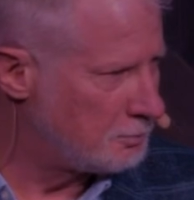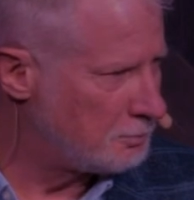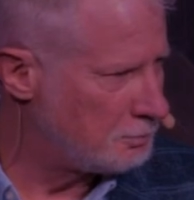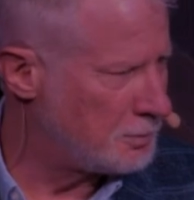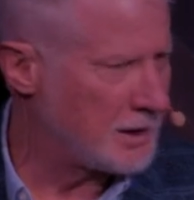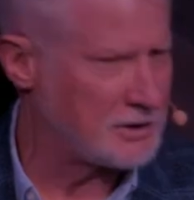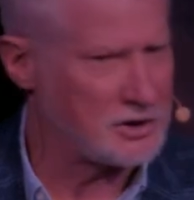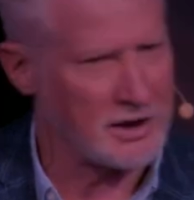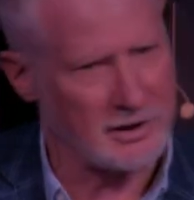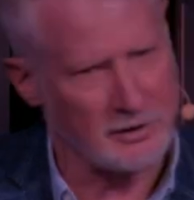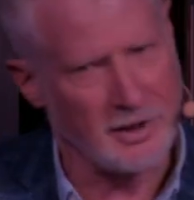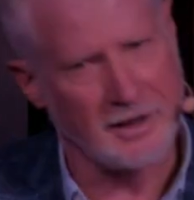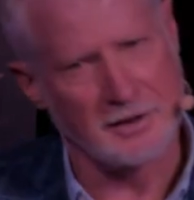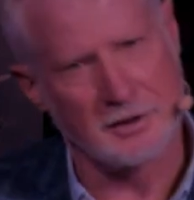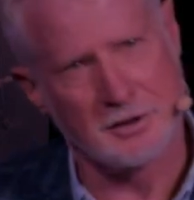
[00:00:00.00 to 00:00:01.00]
By
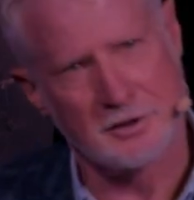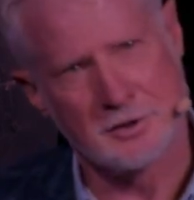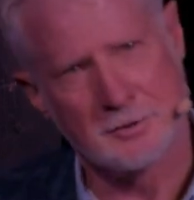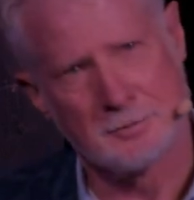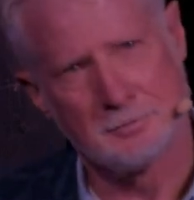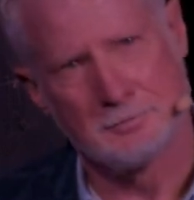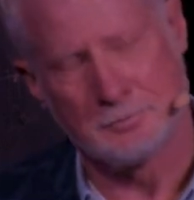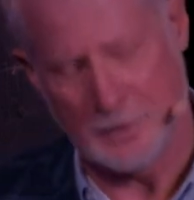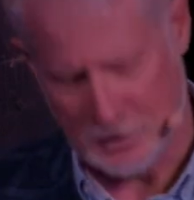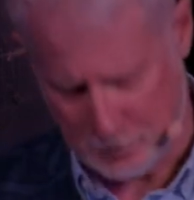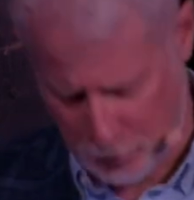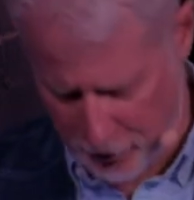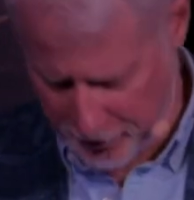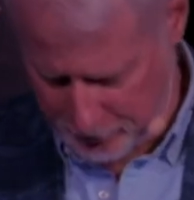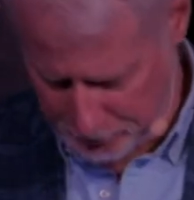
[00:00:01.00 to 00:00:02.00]
childlikeness. Let's pray.